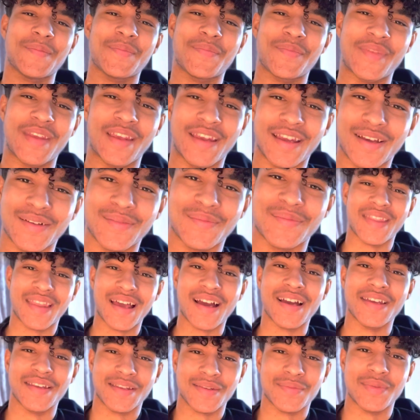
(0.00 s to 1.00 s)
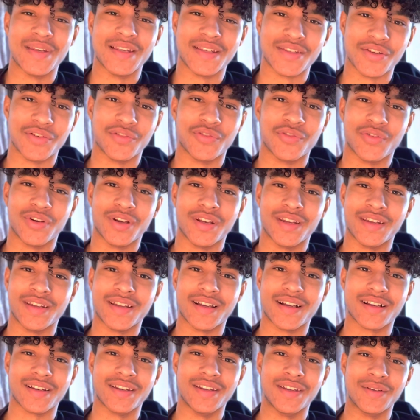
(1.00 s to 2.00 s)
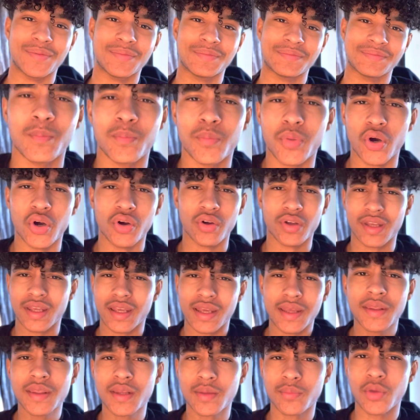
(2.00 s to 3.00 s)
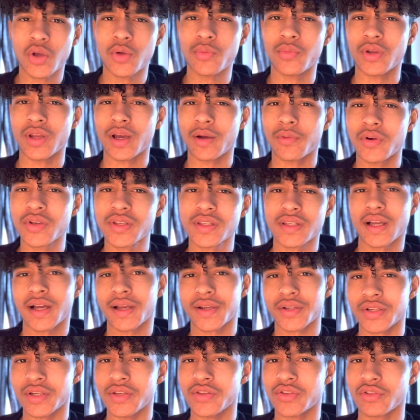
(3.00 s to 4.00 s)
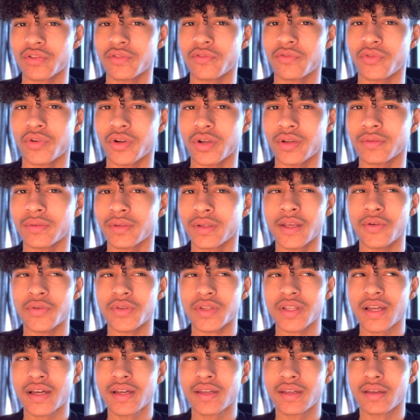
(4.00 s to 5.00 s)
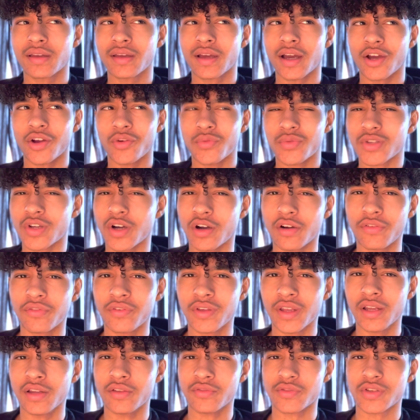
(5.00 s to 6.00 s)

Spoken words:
Yep, that is me suffering in that clip. But in the moment, I wasn't actually suffering. It was like I always got a feeling of